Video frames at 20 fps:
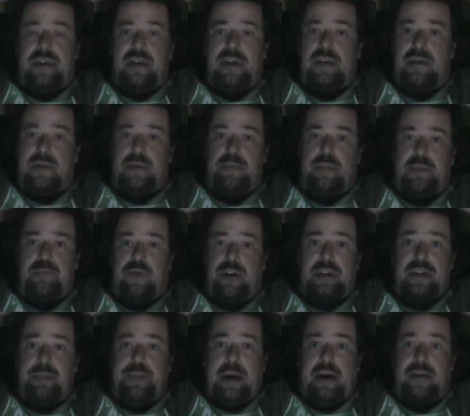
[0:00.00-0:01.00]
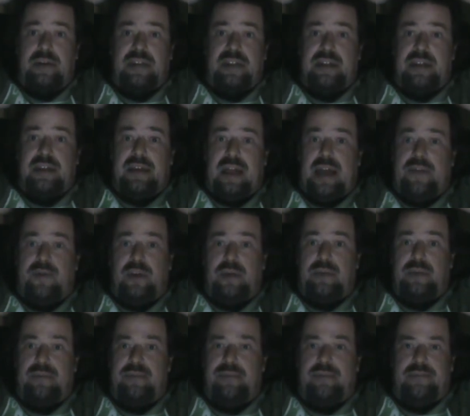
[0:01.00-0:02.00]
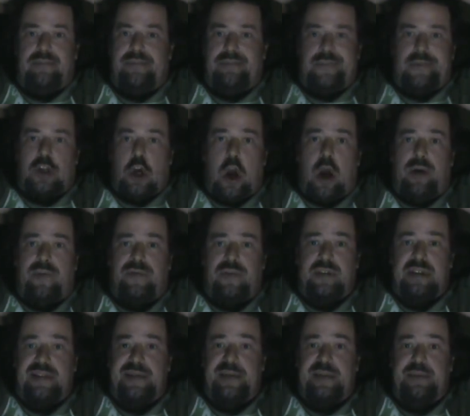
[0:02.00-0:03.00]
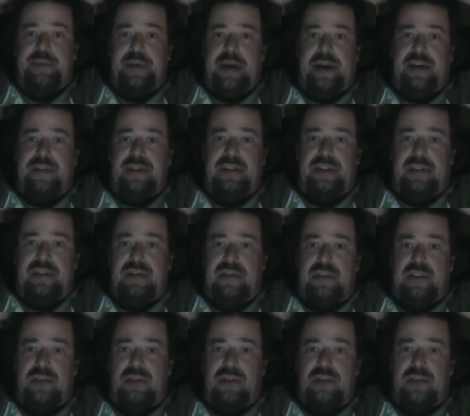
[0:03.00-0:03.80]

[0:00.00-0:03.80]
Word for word: I mean, bring the parents in. Have a conference between parents and the